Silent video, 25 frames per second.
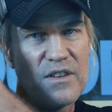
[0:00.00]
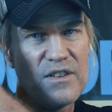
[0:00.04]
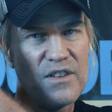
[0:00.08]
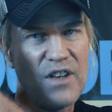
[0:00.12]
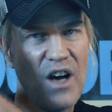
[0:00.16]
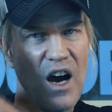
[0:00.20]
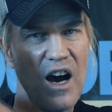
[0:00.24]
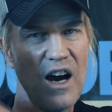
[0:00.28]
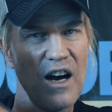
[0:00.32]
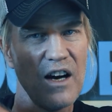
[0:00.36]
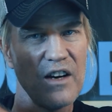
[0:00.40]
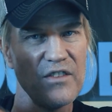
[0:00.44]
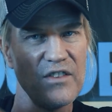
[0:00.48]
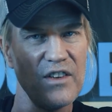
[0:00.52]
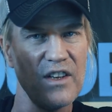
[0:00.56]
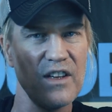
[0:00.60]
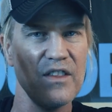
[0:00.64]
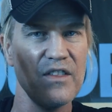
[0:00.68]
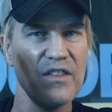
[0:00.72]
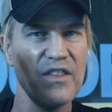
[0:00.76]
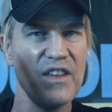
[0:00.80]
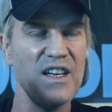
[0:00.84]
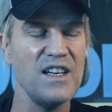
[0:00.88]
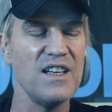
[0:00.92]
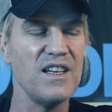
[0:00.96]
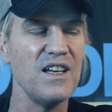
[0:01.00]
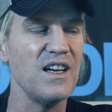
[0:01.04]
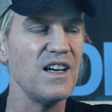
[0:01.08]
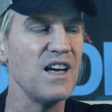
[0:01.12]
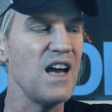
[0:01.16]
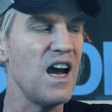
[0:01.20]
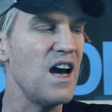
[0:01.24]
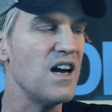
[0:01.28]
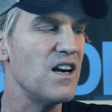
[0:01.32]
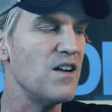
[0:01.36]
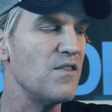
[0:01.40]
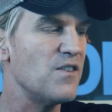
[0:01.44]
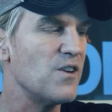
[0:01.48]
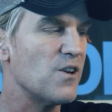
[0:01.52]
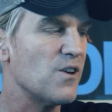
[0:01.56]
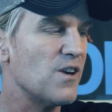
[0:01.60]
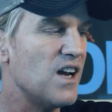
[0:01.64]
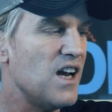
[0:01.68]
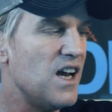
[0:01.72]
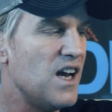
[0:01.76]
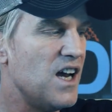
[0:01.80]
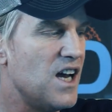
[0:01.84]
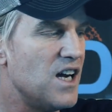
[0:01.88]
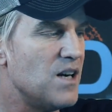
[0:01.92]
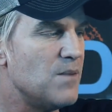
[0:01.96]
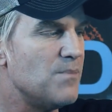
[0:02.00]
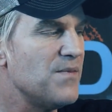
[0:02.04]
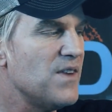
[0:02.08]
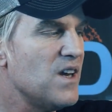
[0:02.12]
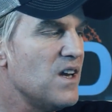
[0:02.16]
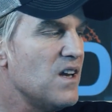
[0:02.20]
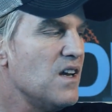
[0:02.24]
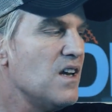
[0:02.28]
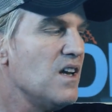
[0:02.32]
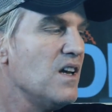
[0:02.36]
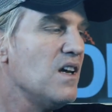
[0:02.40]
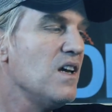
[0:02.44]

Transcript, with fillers: toxic thinking out of your head.